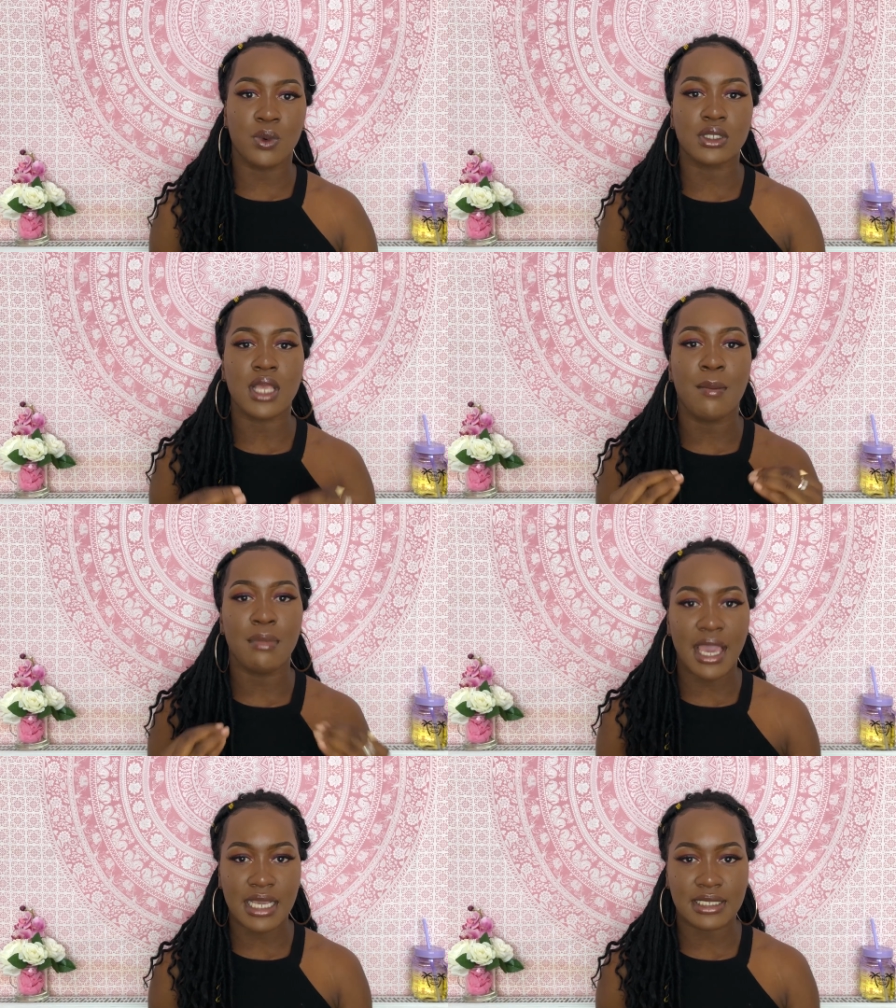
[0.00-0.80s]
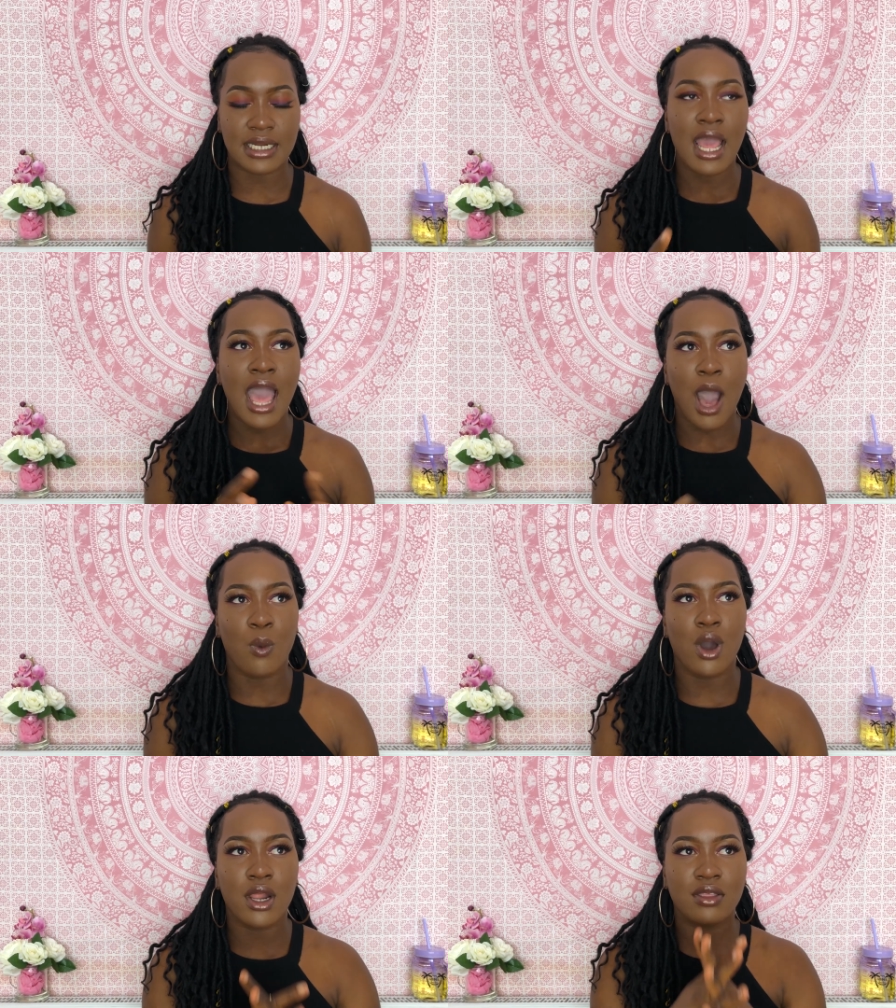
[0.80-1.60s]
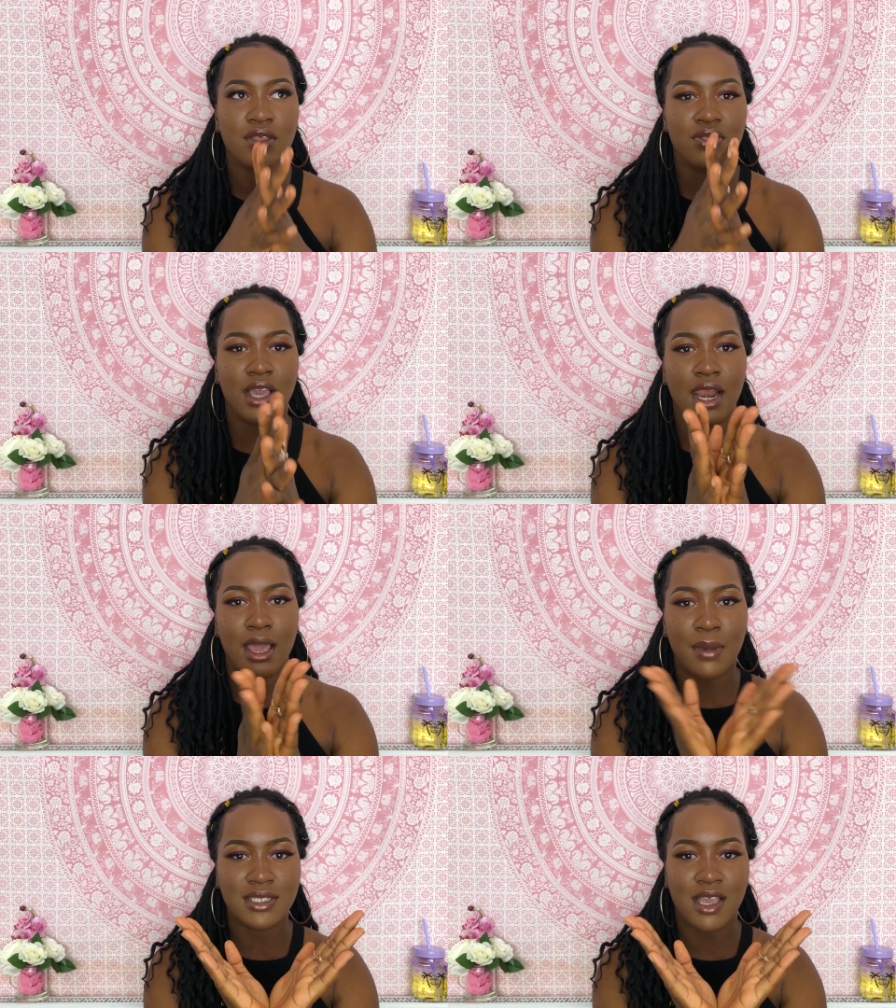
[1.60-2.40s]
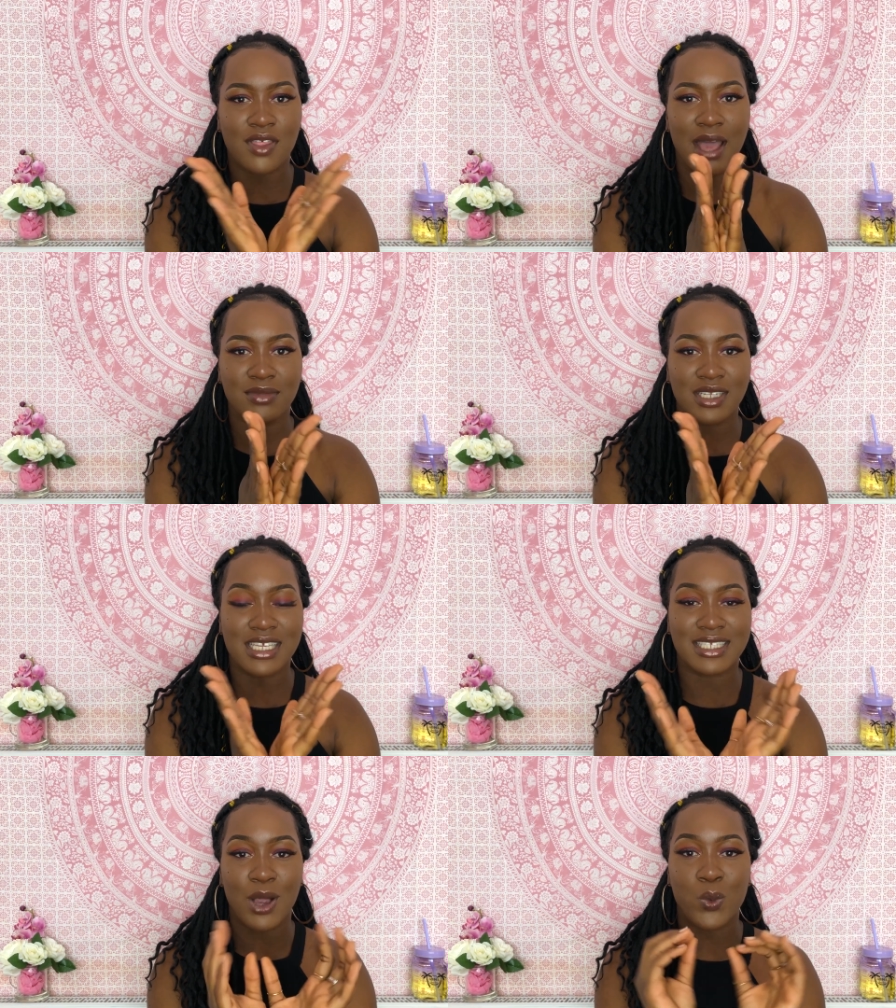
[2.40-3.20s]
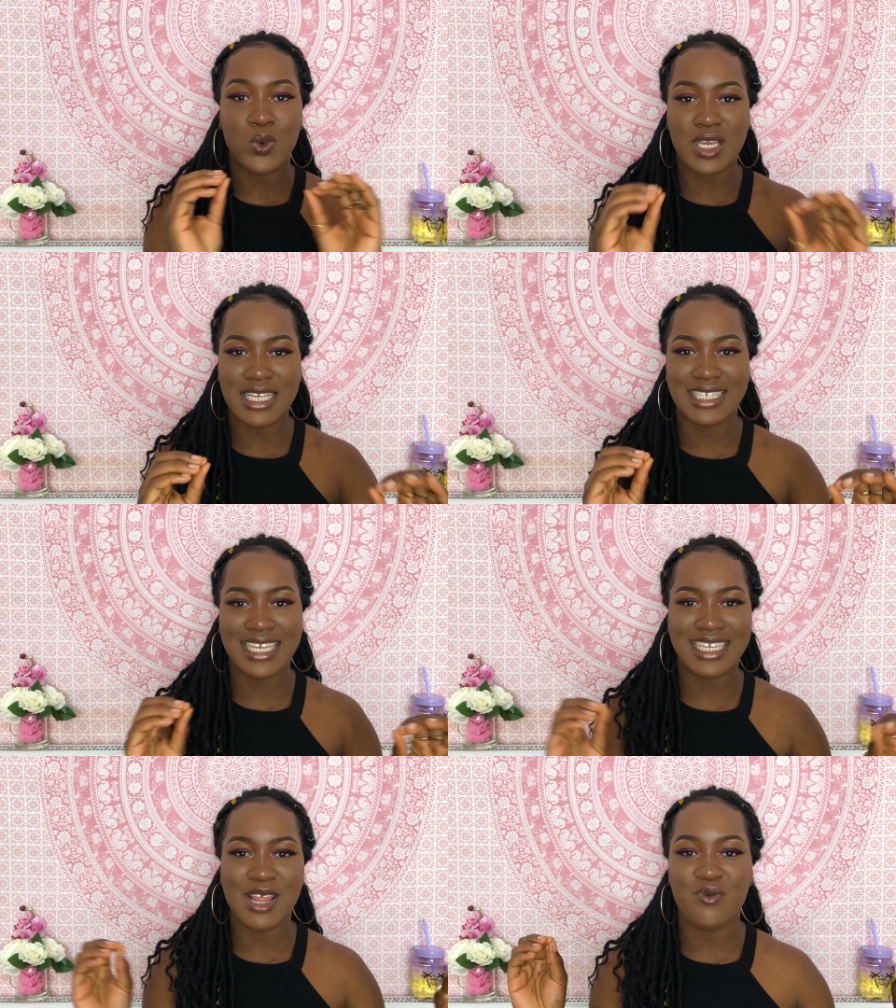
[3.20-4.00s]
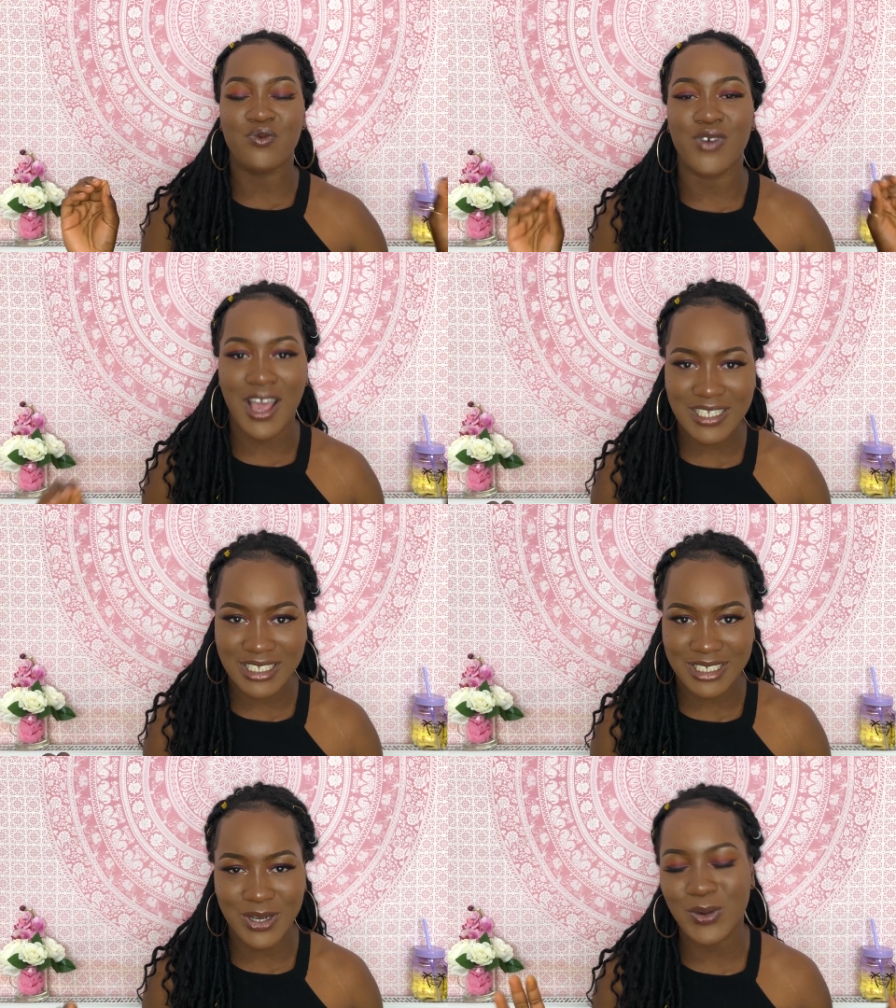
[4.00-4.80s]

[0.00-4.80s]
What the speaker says: was amazing. And what the thing I like about Southampton is that we did it in first year.